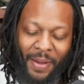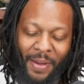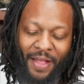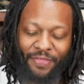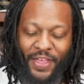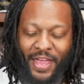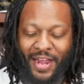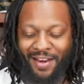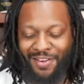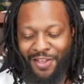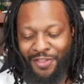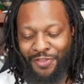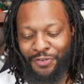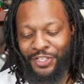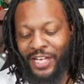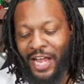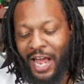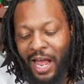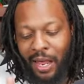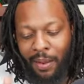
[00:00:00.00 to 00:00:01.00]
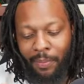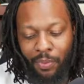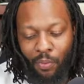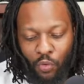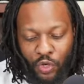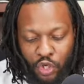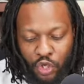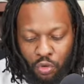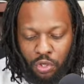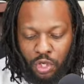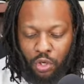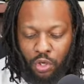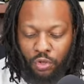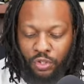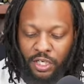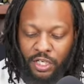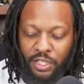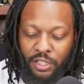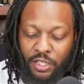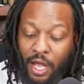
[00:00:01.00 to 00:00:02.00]
about that another time, but when you
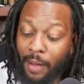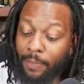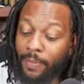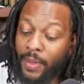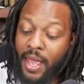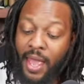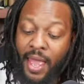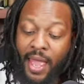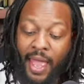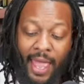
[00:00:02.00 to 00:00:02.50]
use it, it's up.